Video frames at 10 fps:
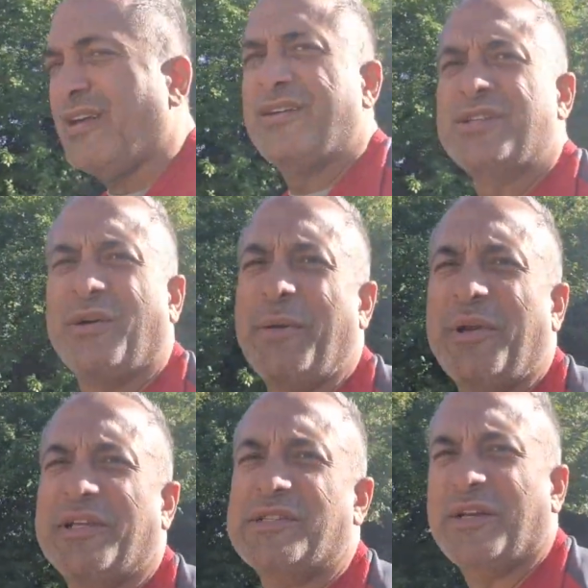So, I
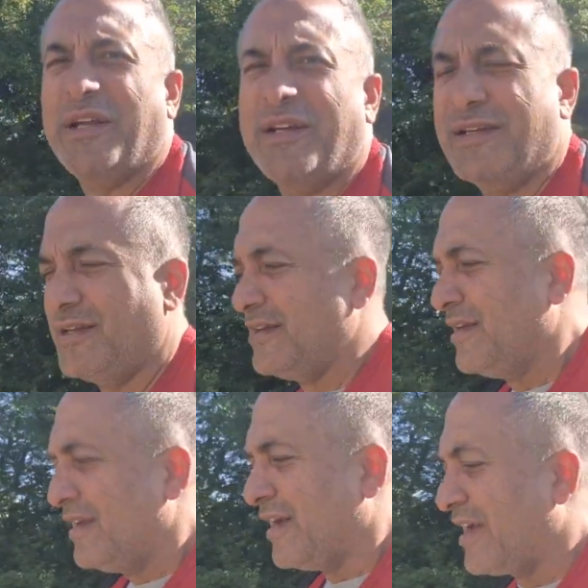mean, it's going to
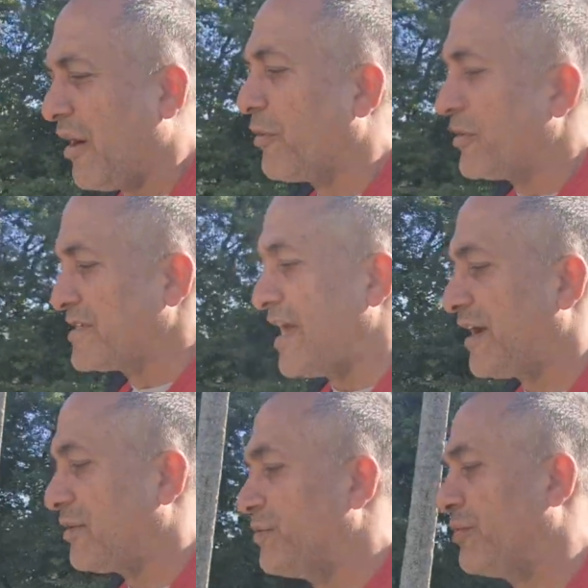
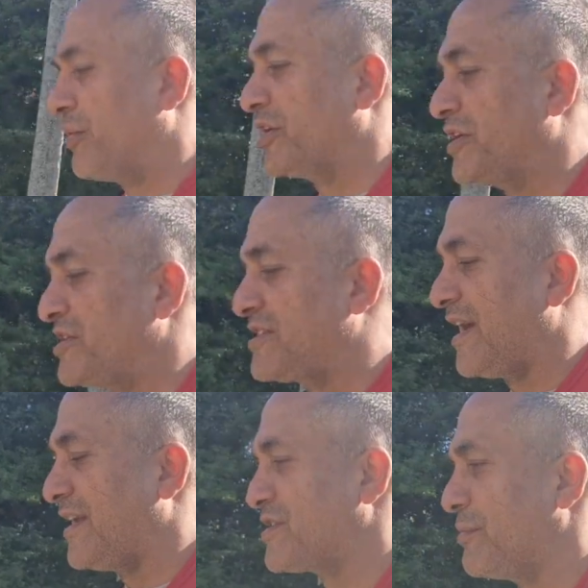counterattack on the Russian
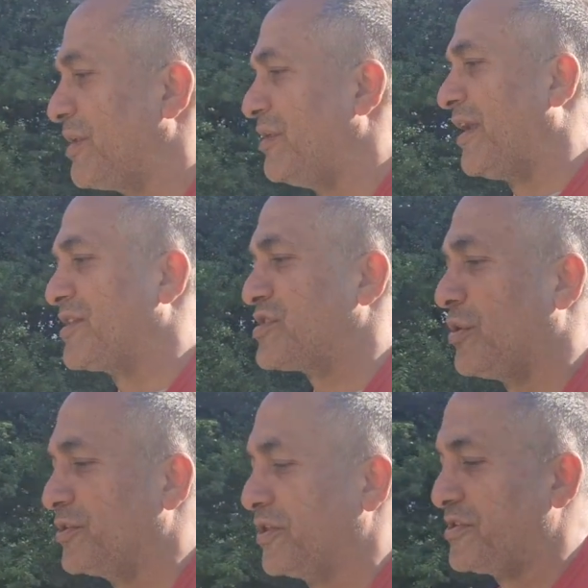side. Is going to be a lot of
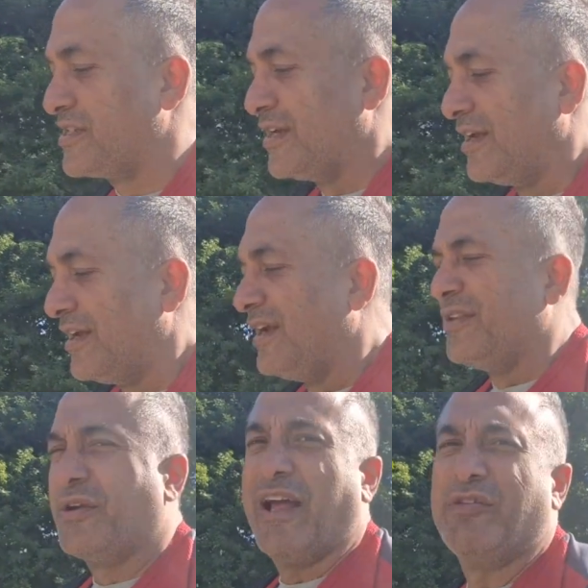soldiers.
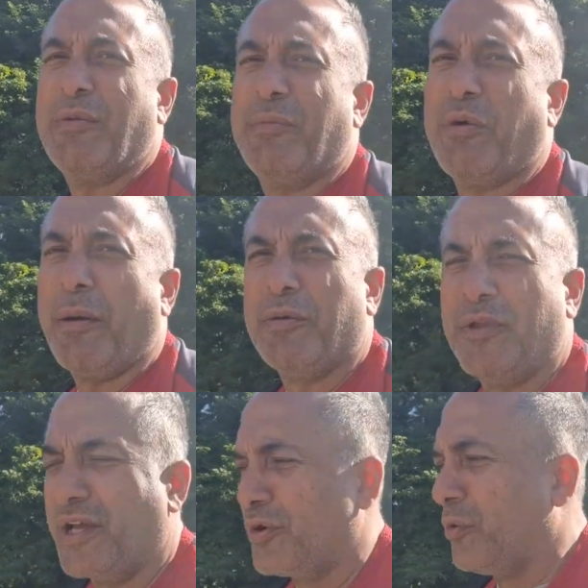They're going to have to be
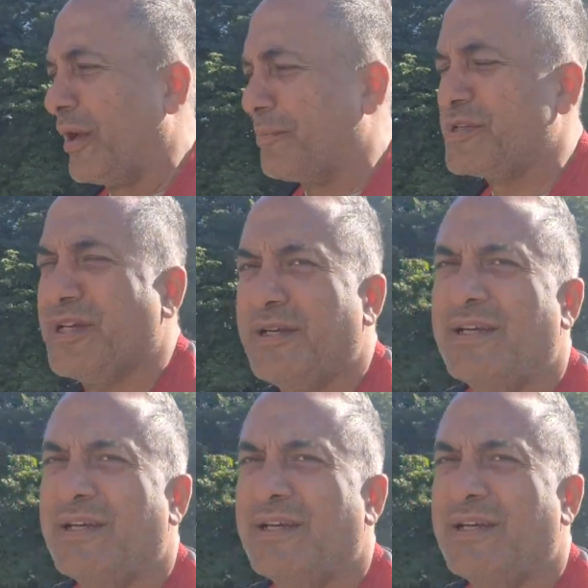properly equipped,